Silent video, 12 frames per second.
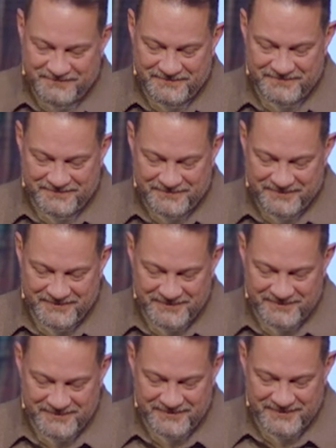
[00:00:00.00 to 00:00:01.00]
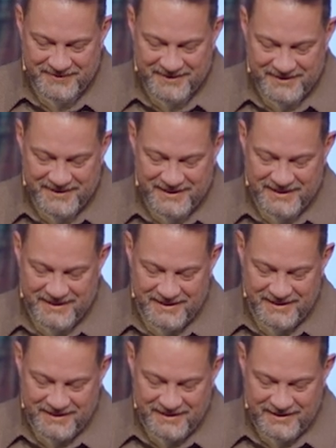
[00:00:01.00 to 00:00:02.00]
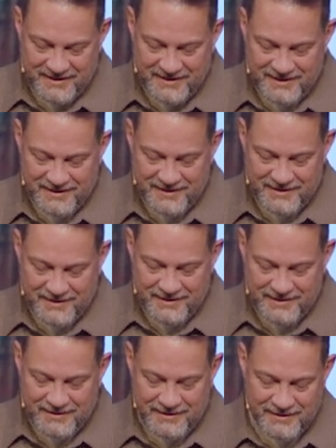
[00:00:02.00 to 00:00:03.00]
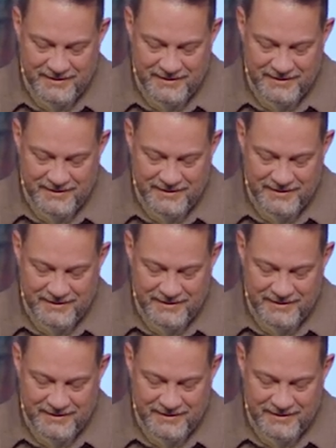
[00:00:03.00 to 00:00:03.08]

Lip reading: [no speech]